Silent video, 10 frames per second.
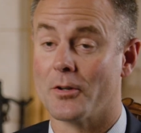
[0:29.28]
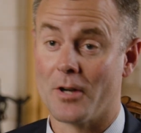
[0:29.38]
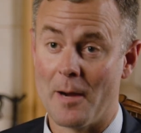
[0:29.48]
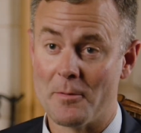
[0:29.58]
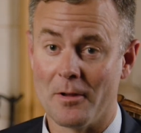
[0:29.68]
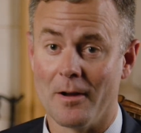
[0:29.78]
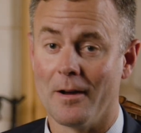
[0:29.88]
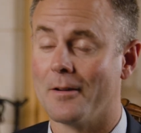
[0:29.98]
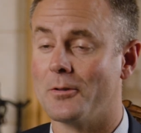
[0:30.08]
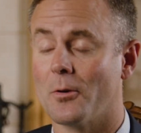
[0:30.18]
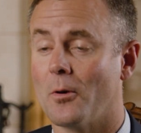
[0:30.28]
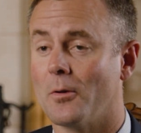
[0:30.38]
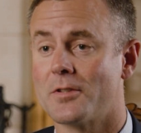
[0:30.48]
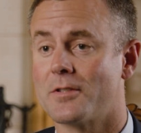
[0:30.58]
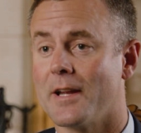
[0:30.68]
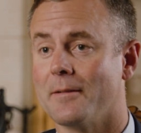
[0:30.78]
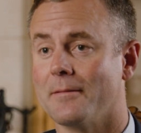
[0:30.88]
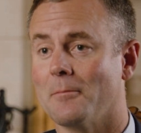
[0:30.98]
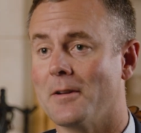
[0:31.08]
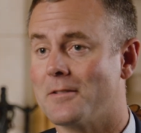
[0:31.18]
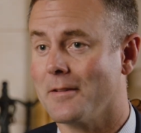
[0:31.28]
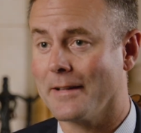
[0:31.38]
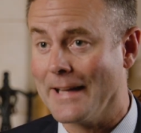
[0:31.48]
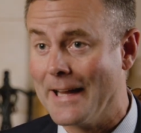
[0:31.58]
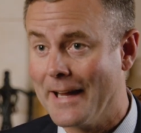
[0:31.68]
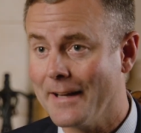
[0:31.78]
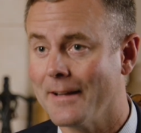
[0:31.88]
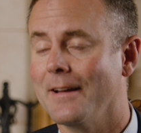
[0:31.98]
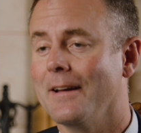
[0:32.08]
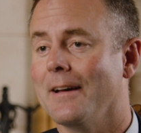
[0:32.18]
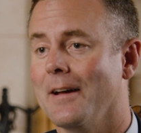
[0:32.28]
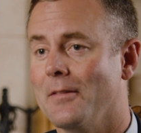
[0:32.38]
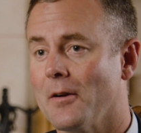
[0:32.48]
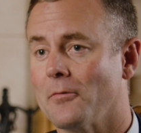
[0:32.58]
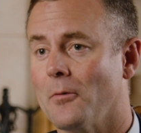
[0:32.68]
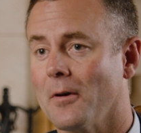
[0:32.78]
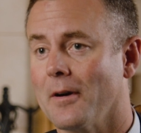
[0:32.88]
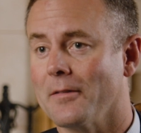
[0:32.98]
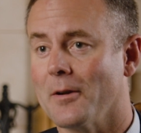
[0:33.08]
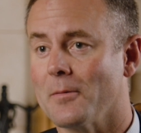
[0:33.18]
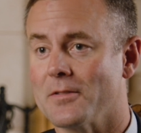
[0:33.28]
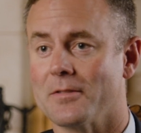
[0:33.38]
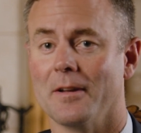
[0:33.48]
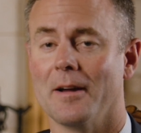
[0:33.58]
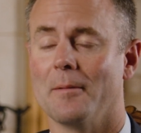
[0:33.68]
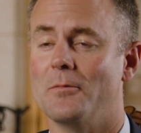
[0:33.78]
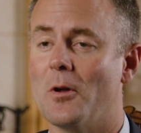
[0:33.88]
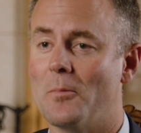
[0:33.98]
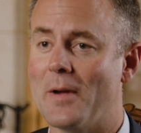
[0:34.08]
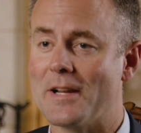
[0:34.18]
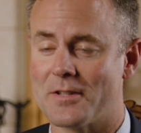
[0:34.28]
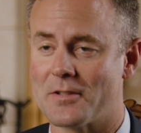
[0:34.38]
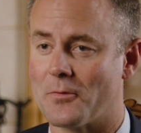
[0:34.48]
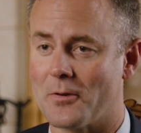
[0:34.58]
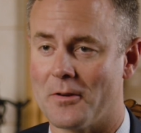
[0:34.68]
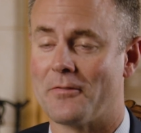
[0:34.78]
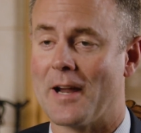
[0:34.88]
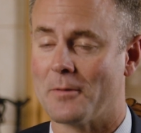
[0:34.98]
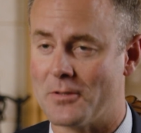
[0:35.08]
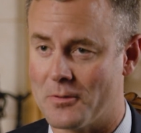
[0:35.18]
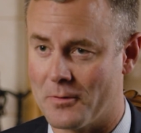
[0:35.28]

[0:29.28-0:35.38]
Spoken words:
common law, your whole estate went to the king, and therefore there was no basis for your family to